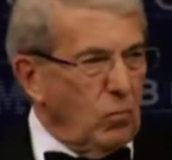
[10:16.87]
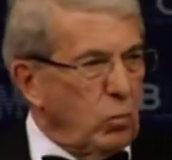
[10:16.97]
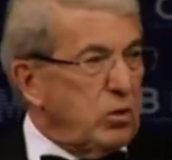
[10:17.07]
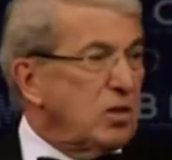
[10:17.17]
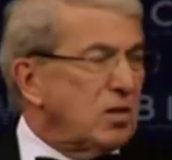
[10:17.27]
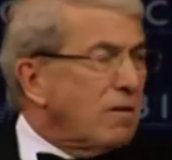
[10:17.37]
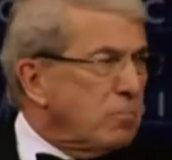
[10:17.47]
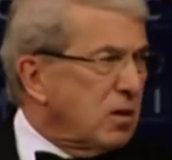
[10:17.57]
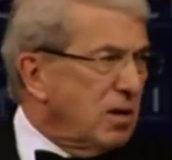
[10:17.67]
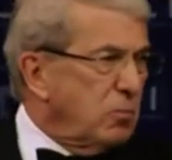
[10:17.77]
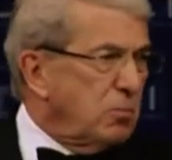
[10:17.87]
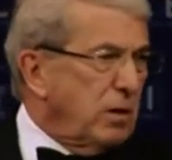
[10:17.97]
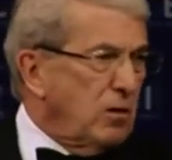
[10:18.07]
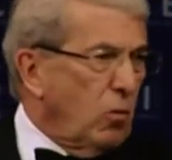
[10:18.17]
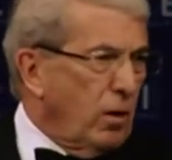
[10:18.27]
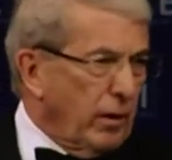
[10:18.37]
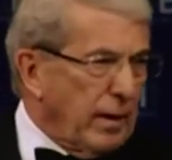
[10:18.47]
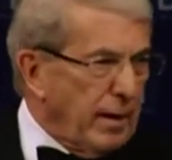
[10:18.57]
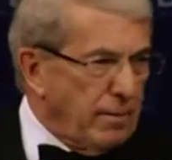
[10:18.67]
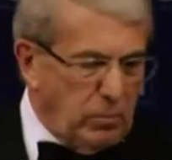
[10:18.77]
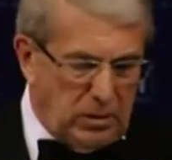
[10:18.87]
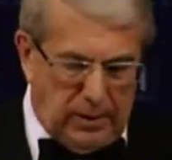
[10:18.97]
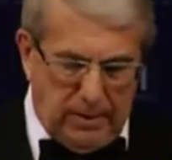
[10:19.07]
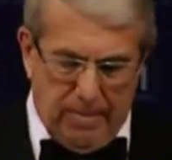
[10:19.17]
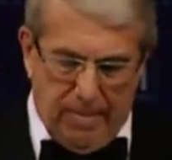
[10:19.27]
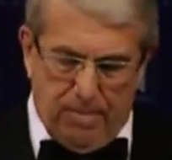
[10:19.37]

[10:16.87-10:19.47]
which has sometimes been rather clumsy,